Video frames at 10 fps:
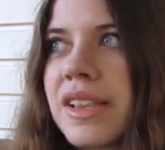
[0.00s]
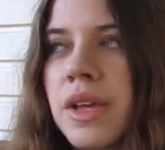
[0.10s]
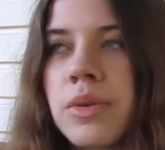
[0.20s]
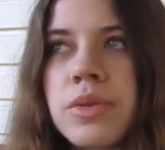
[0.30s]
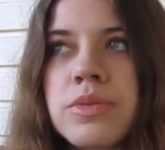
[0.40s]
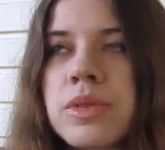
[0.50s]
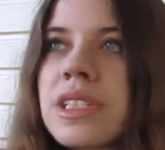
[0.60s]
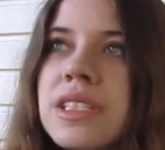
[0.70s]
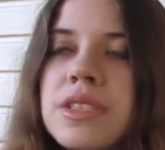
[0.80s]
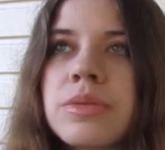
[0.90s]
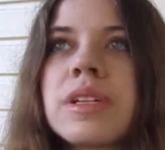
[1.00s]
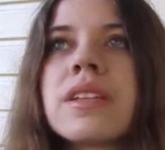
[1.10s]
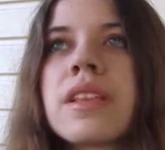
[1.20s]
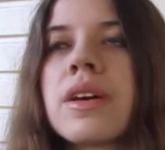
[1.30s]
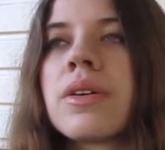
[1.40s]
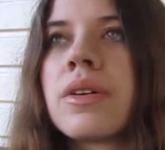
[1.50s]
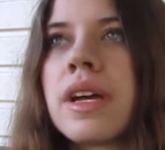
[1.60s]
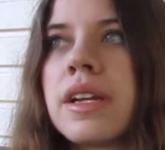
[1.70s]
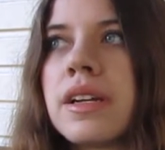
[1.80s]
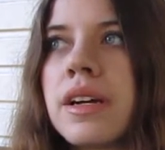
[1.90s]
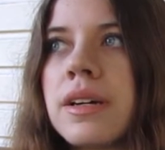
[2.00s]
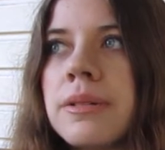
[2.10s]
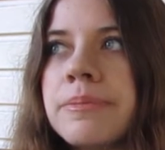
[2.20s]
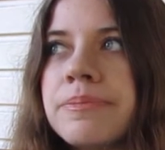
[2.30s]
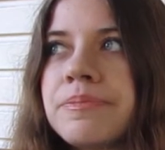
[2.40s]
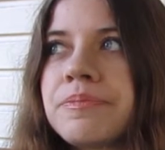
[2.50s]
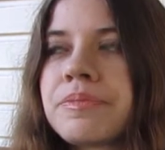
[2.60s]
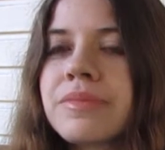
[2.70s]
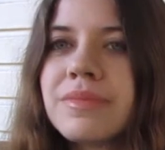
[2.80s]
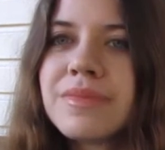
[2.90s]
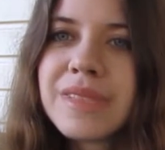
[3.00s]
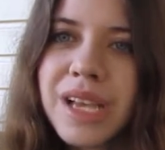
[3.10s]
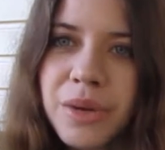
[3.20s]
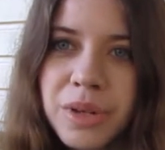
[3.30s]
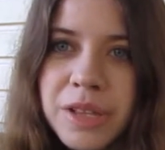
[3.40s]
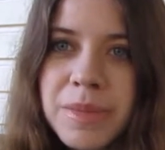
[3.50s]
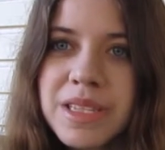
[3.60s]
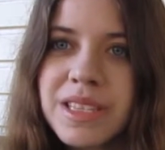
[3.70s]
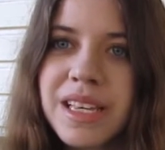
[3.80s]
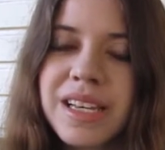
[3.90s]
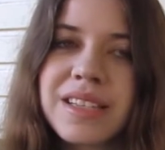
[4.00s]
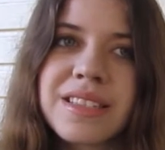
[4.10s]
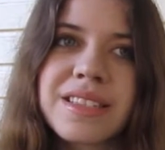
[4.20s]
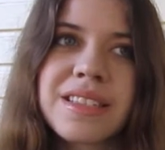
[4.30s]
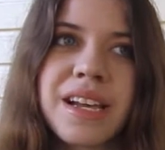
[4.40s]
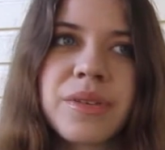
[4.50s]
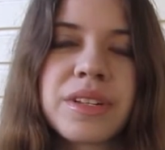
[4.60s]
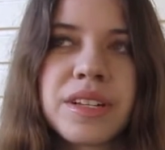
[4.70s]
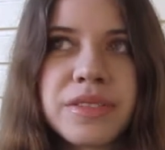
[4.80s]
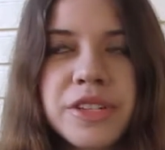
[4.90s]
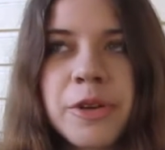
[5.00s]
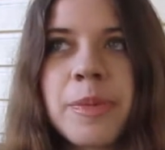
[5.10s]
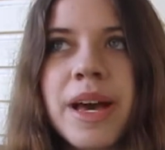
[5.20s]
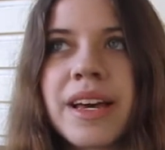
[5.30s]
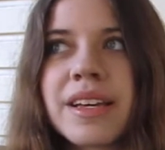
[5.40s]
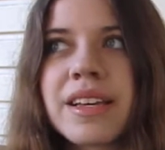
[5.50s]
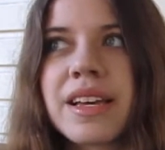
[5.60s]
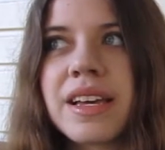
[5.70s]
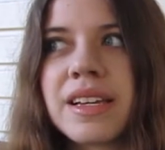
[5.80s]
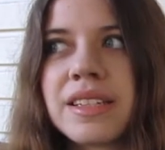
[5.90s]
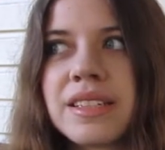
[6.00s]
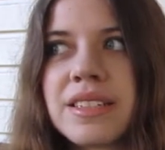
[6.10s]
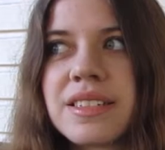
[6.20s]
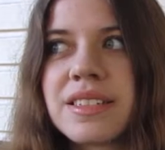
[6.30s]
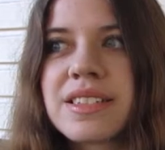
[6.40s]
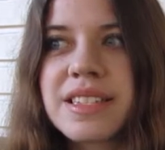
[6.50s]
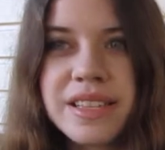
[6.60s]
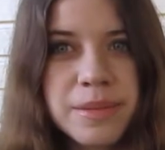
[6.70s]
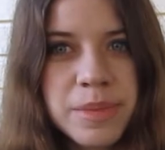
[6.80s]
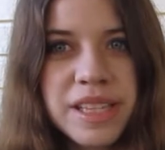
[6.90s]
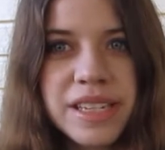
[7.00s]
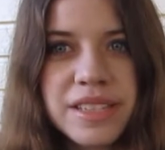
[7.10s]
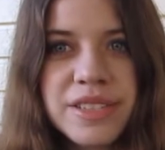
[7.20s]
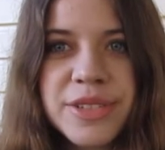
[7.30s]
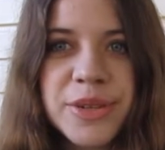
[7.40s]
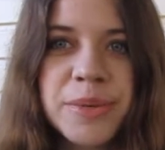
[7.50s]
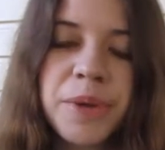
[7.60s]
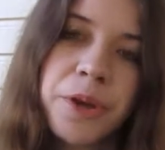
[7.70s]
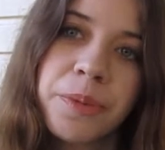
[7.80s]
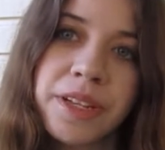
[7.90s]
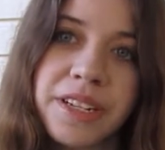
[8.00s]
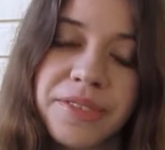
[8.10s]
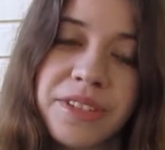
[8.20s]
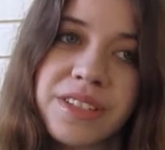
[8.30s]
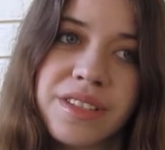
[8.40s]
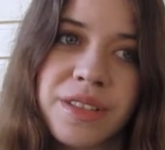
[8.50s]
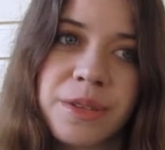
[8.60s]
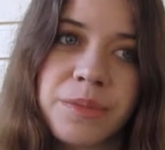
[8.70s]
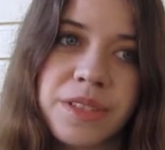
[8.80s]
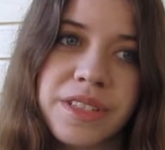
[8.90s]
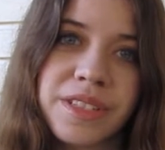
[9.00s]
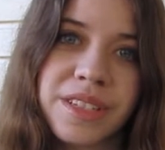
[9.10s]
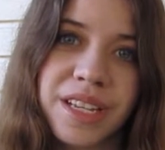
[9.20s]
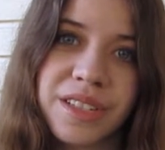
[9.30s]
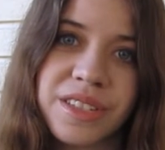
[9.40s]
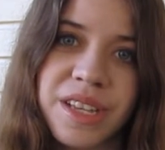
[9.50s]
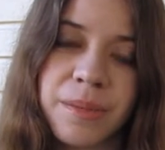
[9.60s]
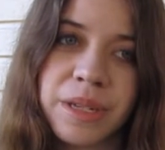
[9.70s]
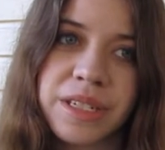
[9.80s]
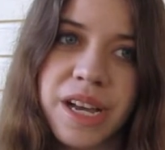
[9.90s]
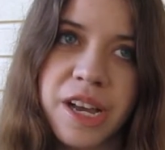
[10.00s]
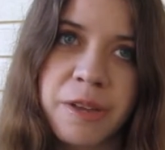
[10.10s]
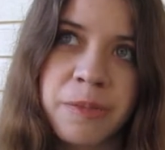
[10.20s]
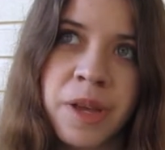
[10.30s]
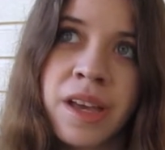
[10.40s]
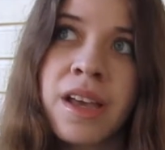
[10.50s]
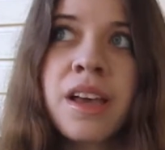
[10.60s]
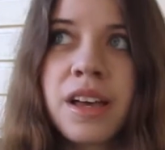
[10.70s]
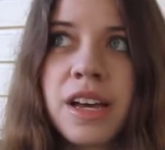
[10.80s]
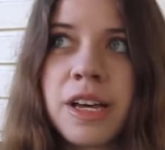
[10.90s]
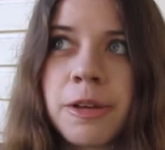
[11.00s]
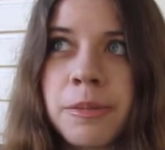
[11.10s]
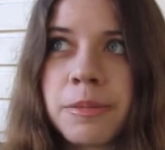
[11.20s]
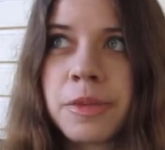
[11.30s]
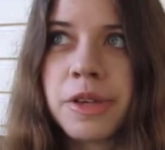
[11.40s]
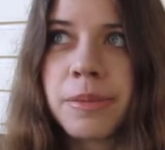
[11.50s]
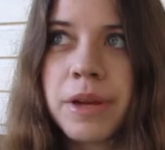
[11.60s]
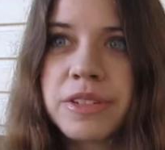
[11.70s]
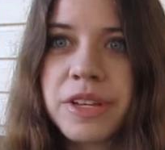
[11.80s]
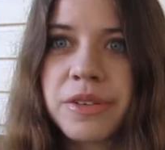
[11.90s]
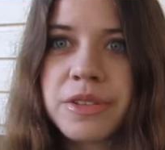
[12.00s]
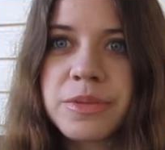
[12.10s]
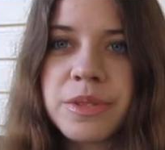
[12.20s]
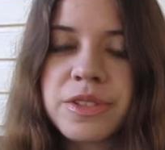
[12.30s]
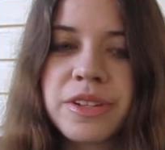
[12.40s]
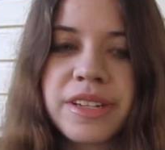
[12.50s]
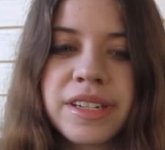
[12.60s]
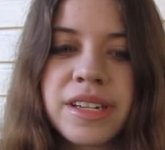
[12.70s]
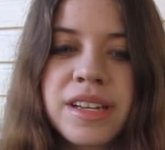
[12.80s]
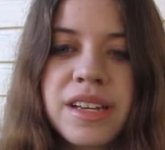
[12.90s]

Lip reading: they were really sweet though, and I really miss the kids. I would love to go back and see them again, so I'm hoping to visit them this next coming time. I'm about to go to Switzerland.